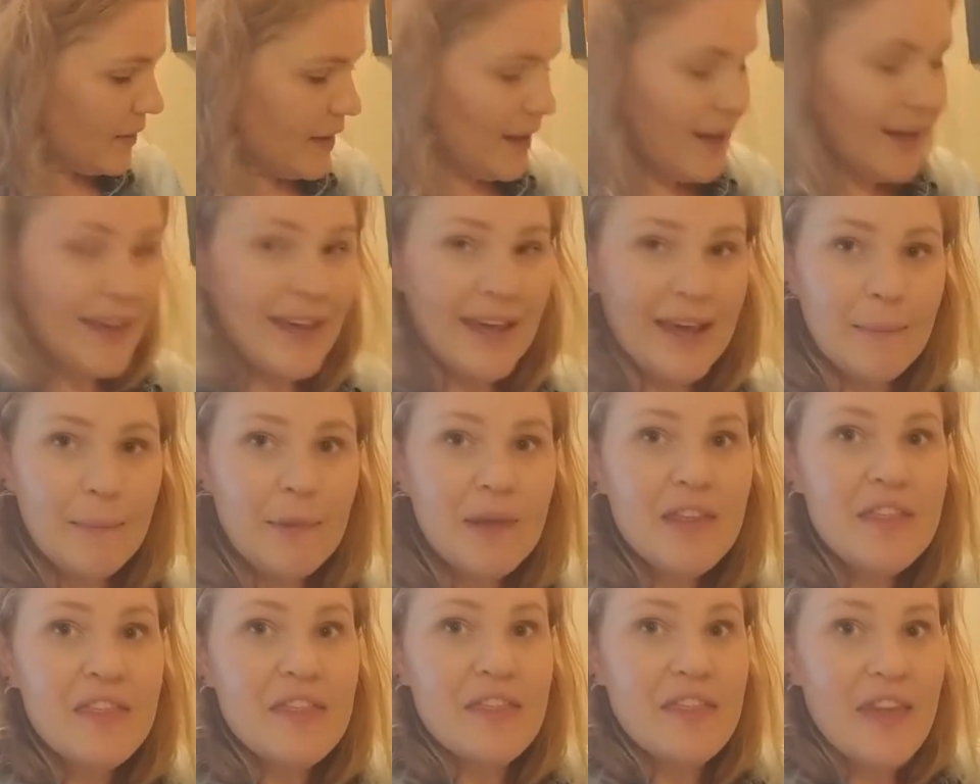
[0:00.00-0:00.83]
it can't
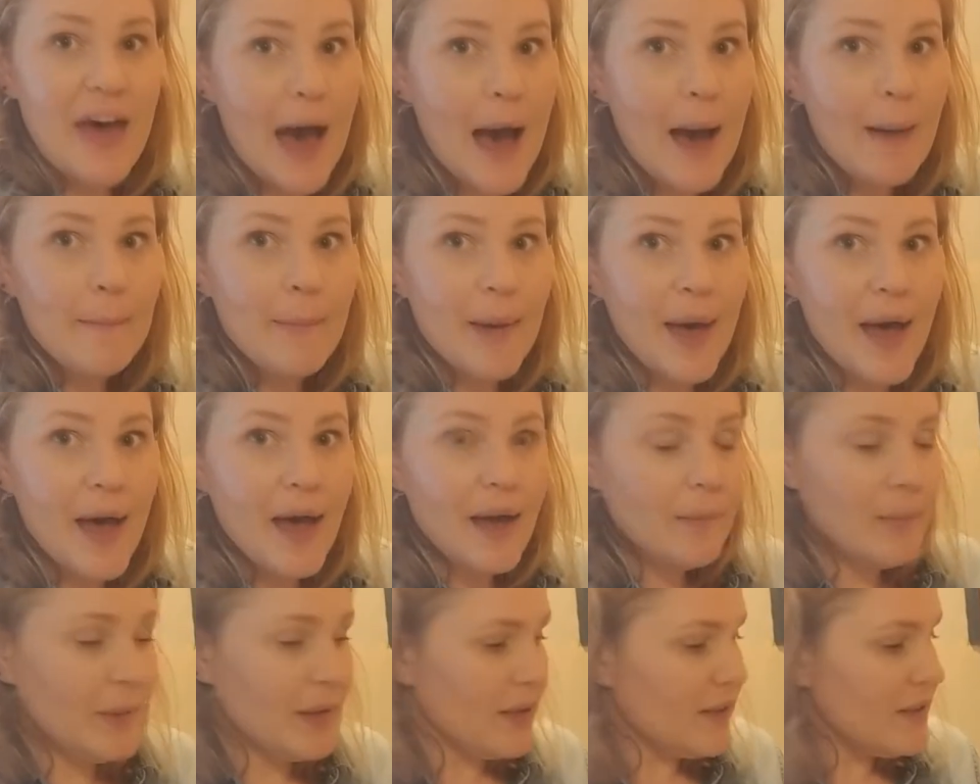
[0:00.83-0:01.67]
be that
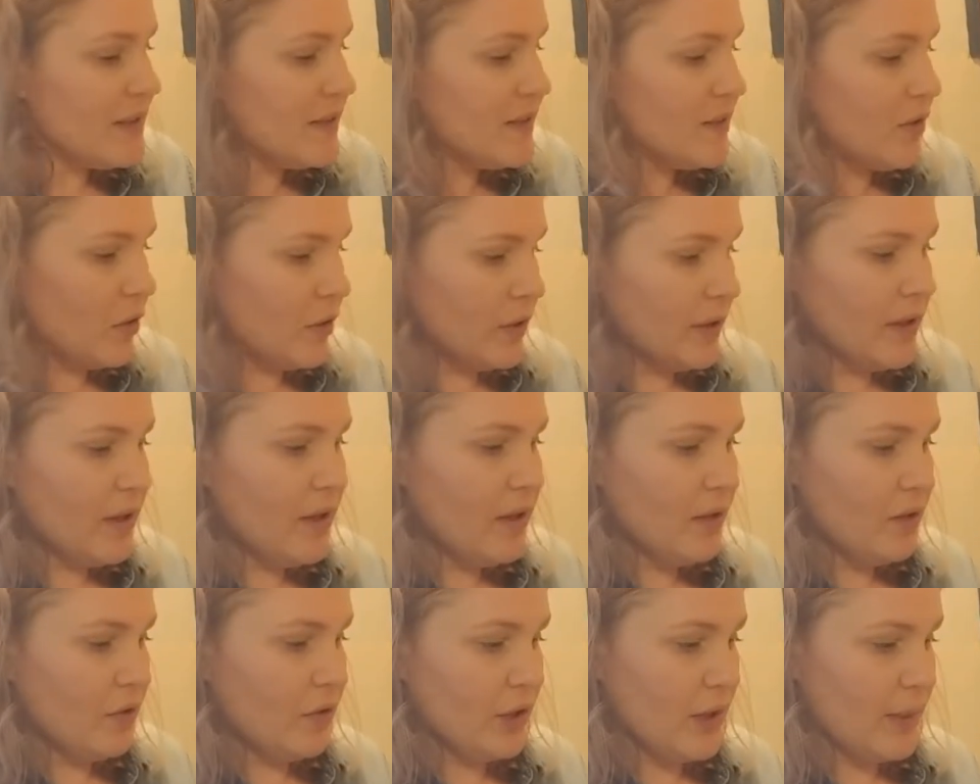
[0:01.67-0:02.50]
bad because it's already
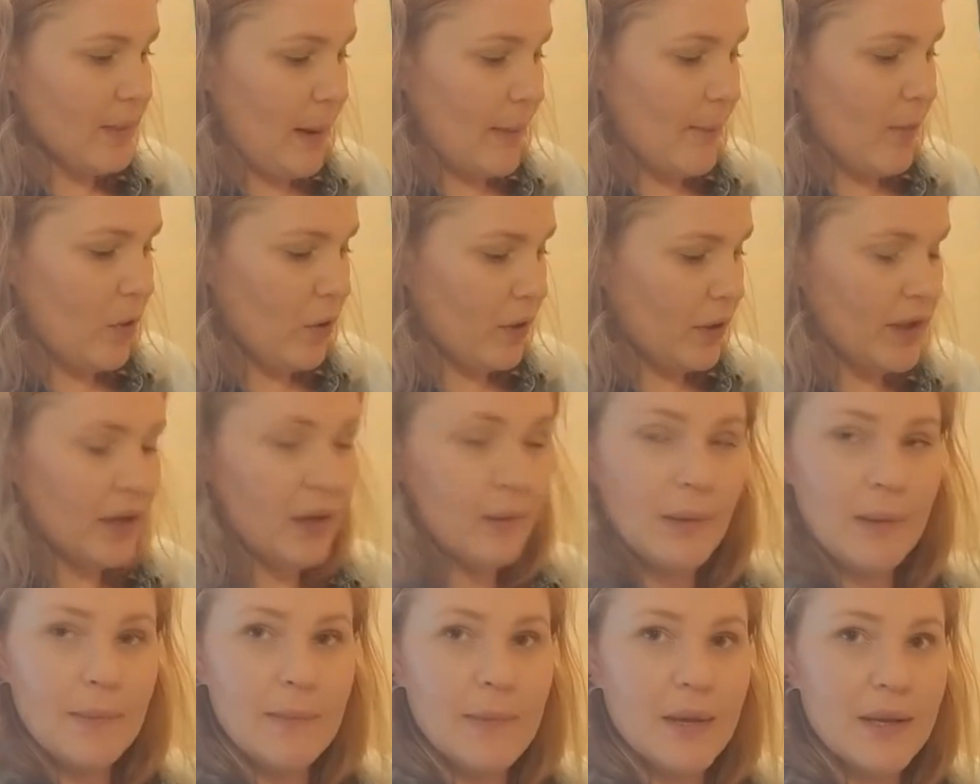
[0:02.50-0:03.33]
cream. I'm already gonna
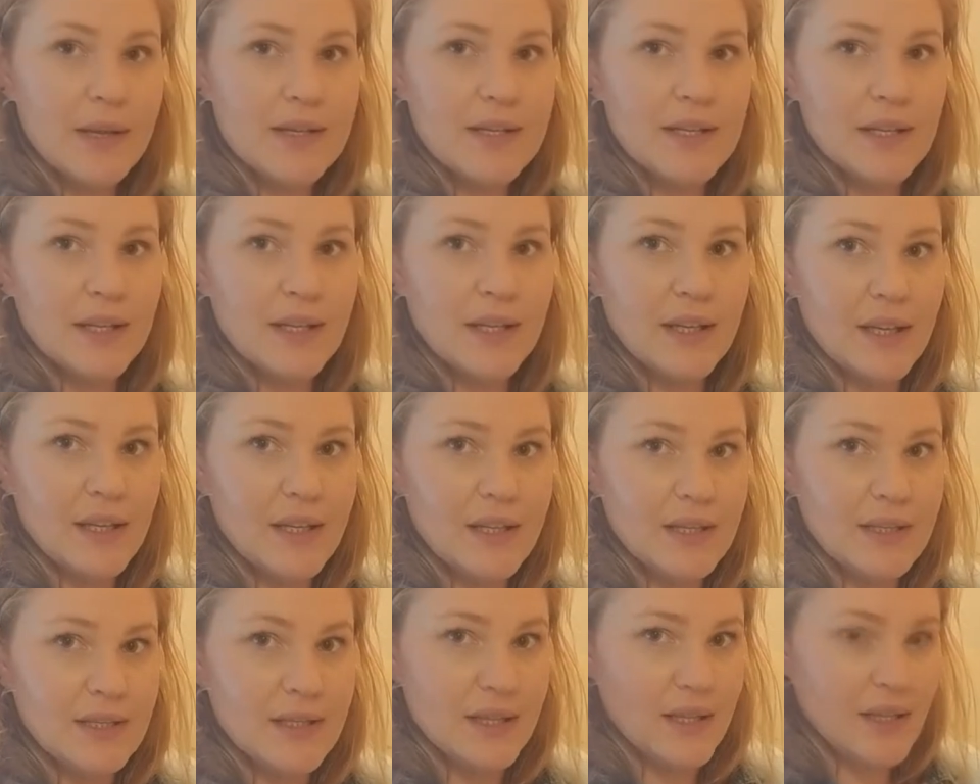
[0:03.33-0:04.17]
be mixing it
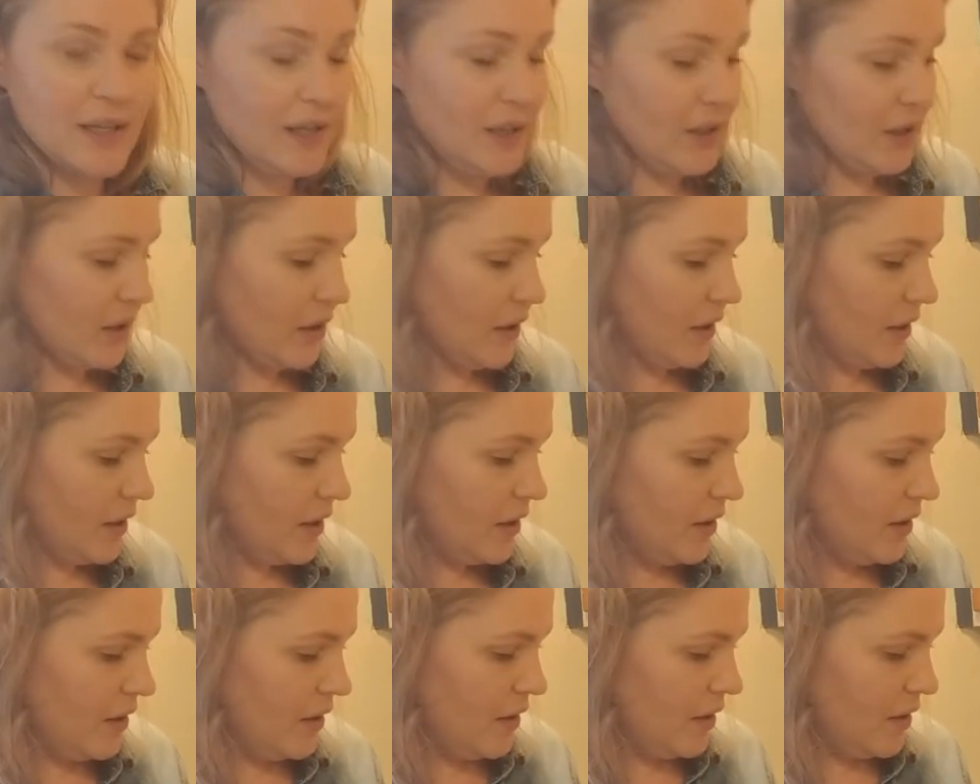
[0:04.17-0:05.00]
into here.
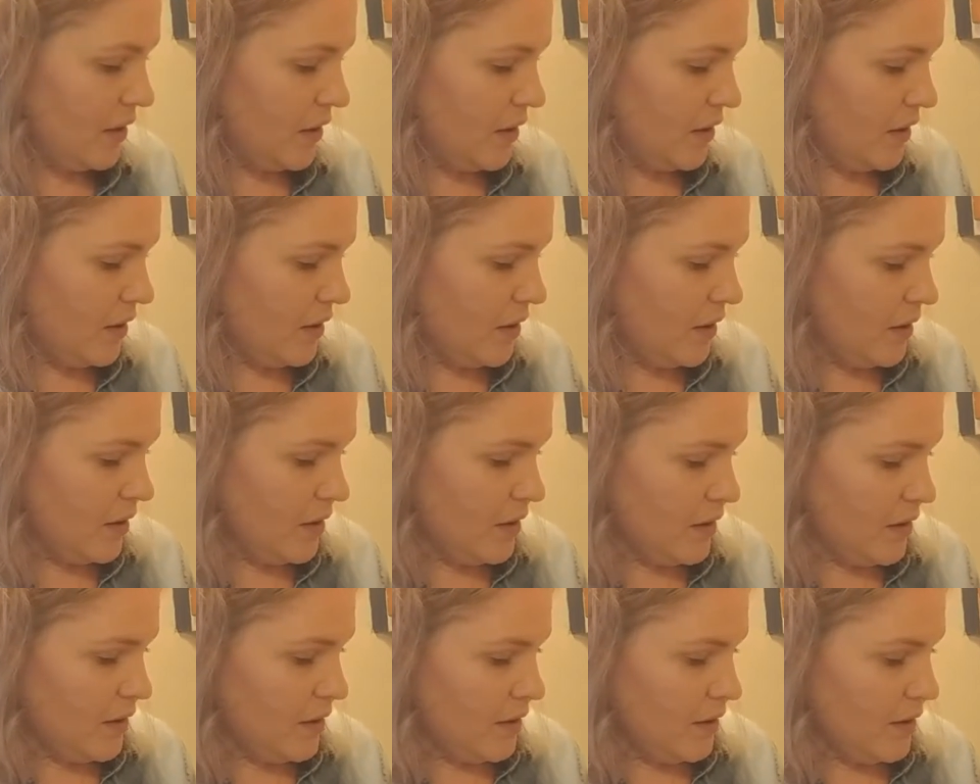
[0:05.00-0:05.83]

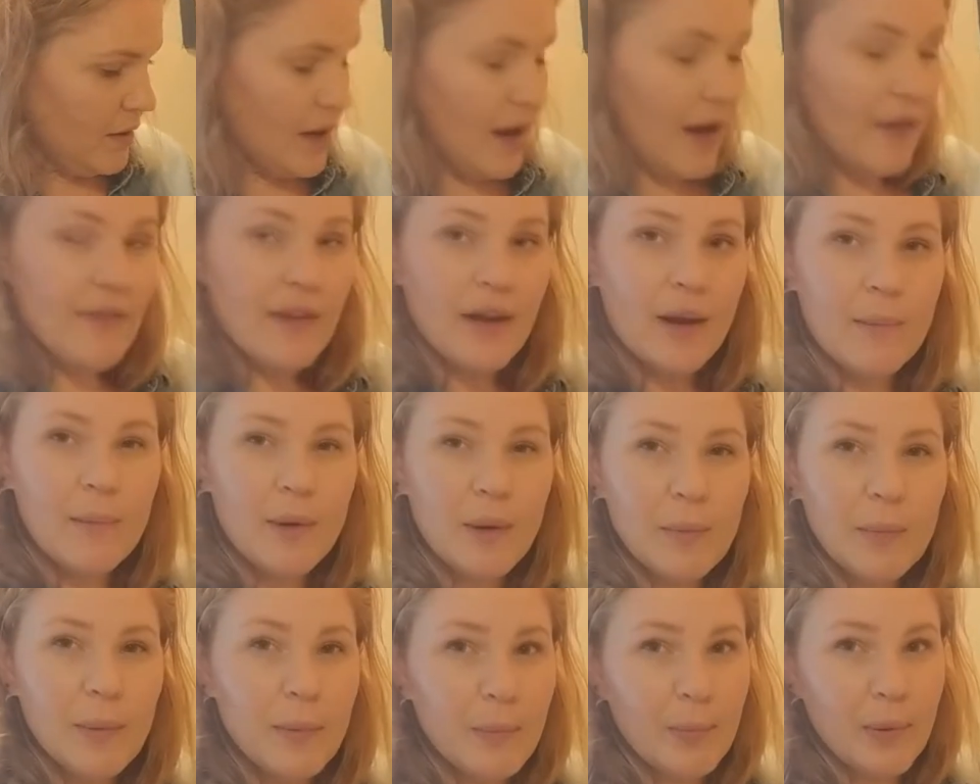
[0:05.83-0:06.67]
And then I'm
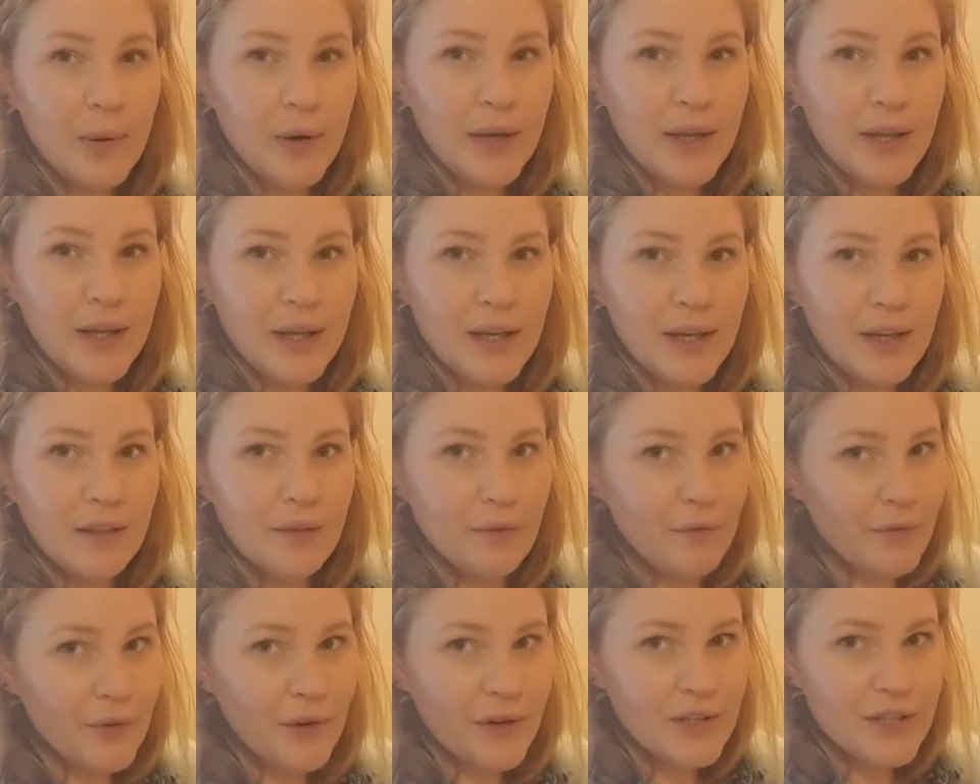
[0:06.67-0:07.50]
gonna be putting it in the
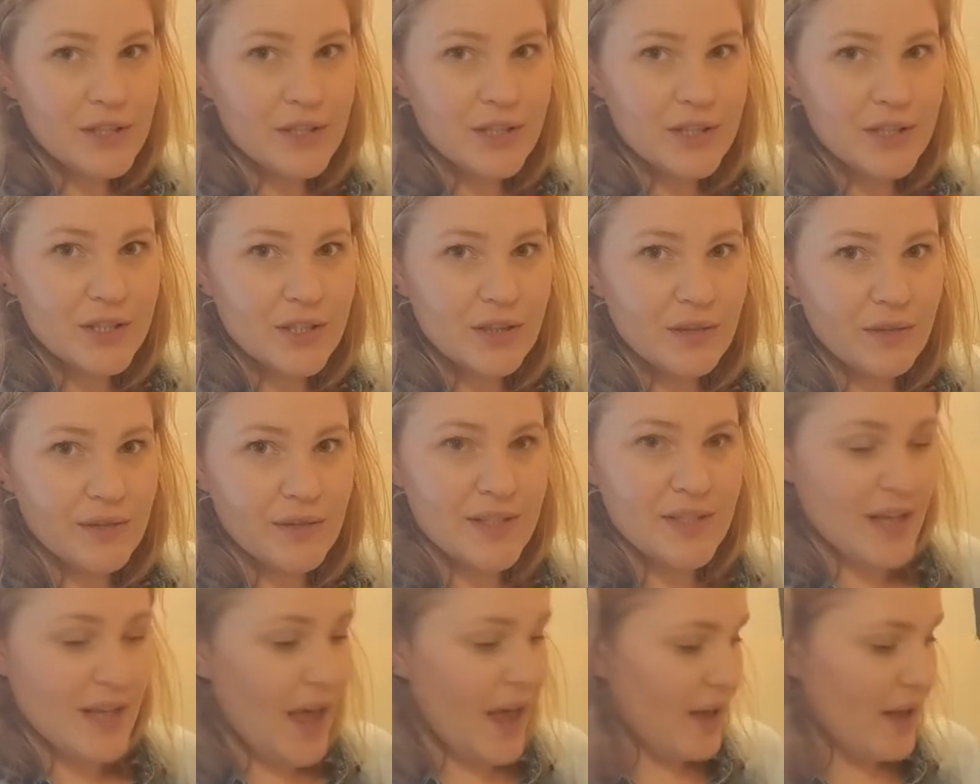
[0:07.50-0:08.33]
fridge to
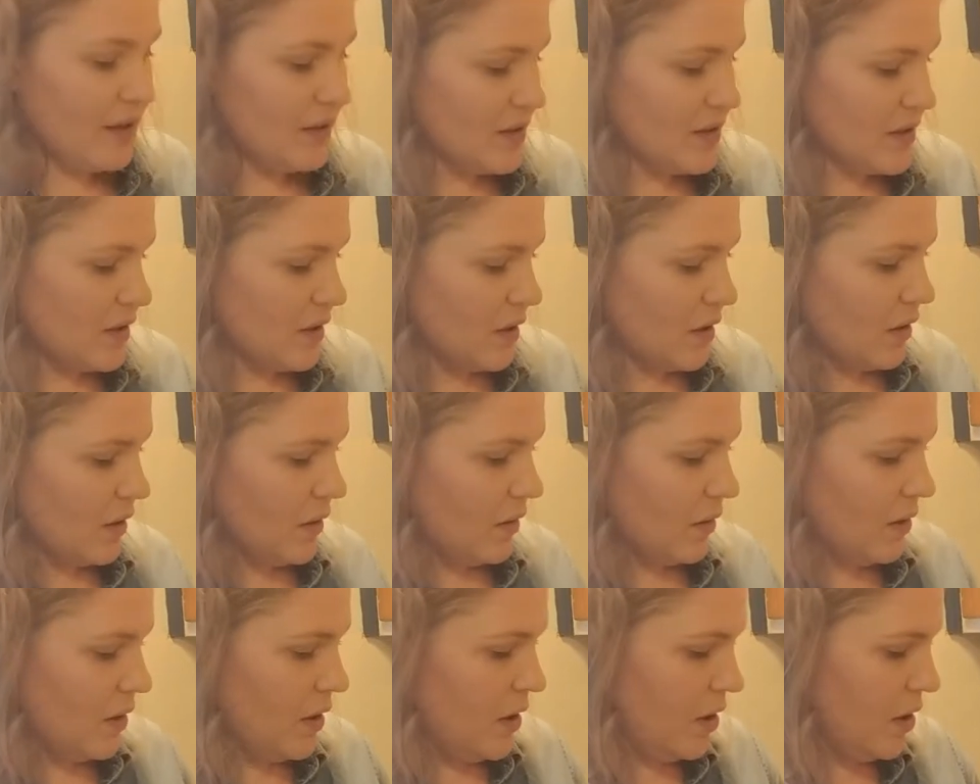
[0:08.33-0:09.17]
set.
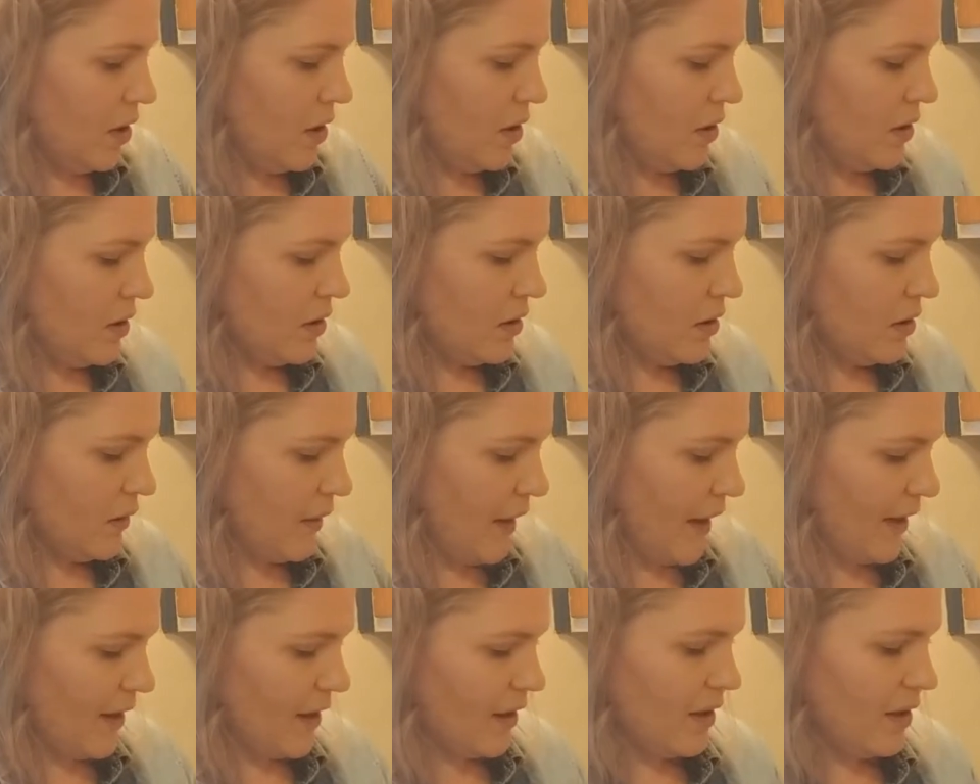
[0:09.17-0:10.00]
So,
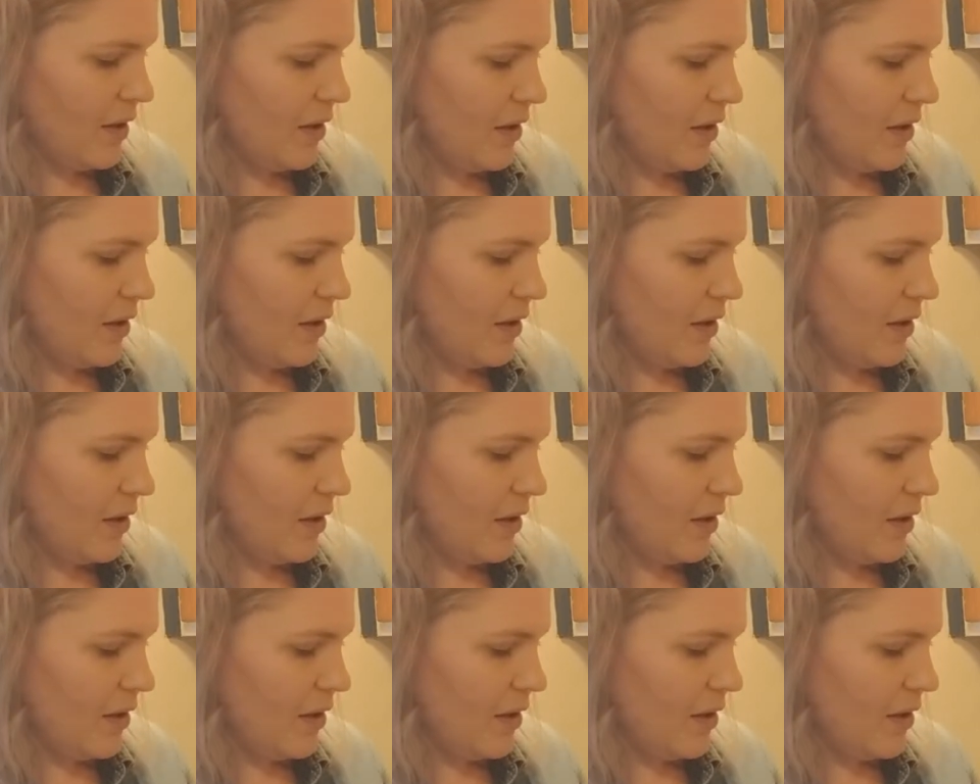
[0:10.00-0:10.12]
like,